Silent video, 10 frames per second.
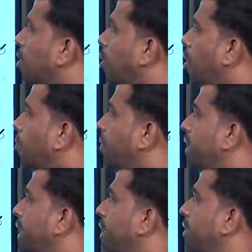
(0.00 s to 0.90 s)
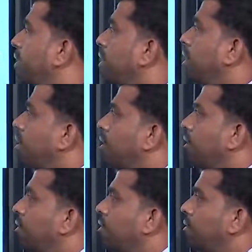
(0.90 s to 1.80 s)
Open and
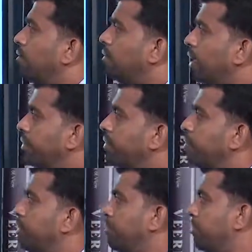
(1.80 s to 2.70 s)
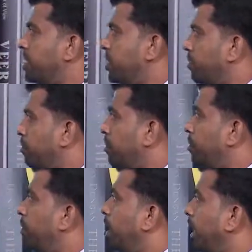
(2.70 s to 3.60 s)
voluntary membership,
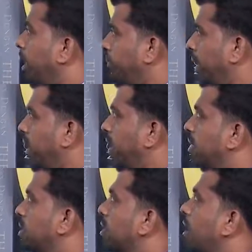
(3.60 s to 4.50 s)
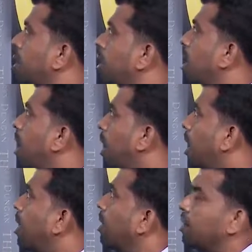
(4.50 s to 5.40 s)
independence
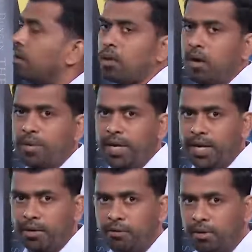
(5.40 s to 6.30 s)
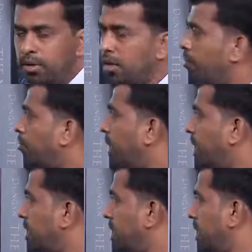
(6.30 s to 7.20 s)
are cooperative
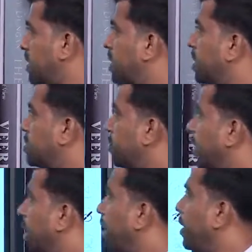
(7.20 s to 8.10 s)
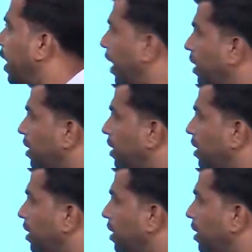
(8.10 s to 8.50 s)
policies. So we can take